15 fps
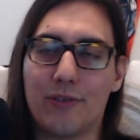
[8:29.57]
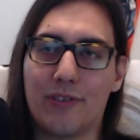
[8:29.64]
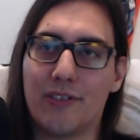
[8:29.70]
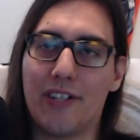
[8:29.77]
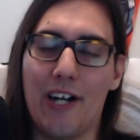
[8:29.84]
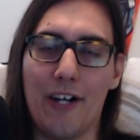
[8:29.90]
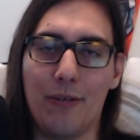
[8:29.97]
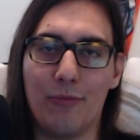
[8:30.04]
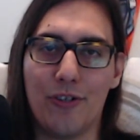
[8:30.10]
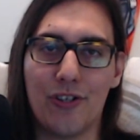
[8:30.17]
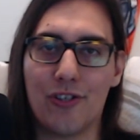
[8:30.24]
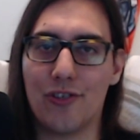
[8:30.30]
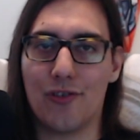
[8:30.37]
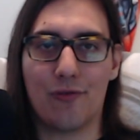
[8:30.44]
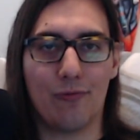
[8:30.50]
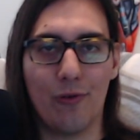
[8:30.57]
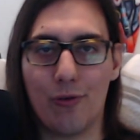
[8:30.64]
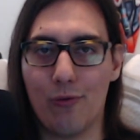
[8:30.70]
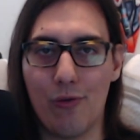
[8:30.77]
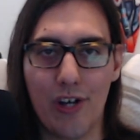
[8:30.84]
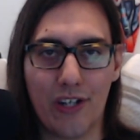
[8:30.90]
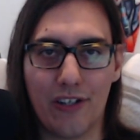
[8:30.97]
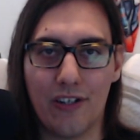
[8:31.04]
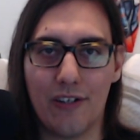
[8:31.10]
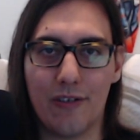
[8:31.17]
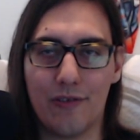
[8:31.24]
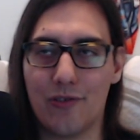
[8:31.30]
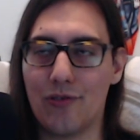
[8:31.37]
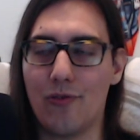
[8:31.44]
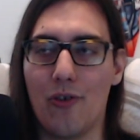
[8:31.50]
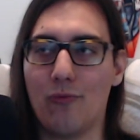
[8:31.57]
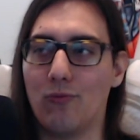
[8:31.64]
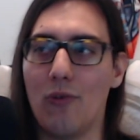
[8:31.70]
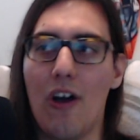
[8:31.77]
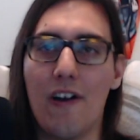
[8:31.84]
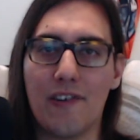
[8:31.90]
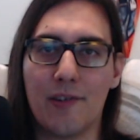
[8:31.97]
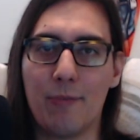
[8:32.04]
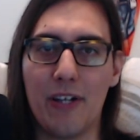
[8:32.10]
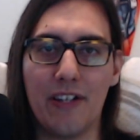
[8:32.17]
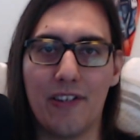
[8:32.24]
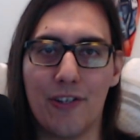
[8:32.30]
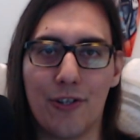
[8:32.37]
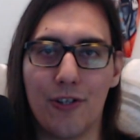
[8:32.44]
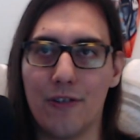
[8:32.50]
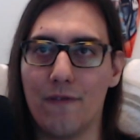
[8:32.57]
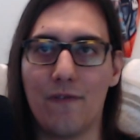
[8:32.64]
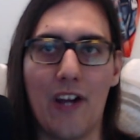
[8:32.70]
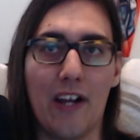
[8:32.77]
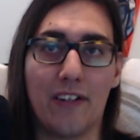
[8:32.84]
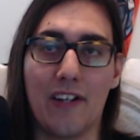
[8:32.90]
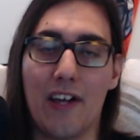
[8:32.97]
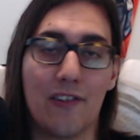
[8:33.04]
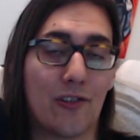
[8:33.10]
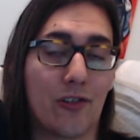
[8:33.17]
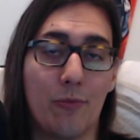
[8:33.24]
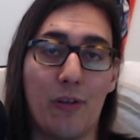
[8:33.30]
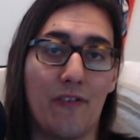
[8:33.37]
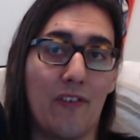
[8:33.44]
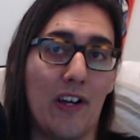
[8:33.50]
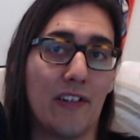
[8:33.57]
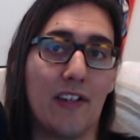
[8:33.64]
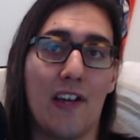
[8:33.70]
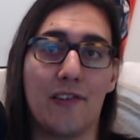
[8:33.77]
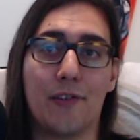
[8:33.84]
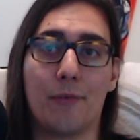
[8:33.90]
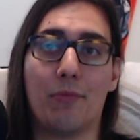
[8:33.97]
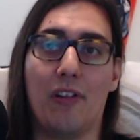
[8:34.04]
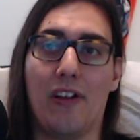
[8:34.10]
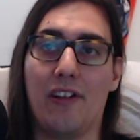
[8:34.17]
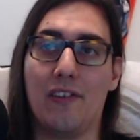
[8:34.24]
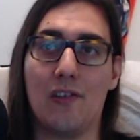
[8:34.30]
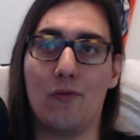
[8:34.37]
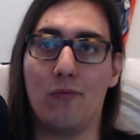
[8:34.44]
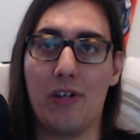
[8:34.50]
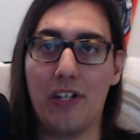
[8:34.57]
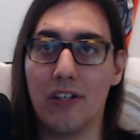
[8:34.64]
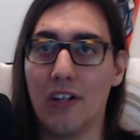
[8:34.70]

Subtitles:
Kyle Busch, just real quick, just raw speed this year, fantastic, should be a fantastic play this week.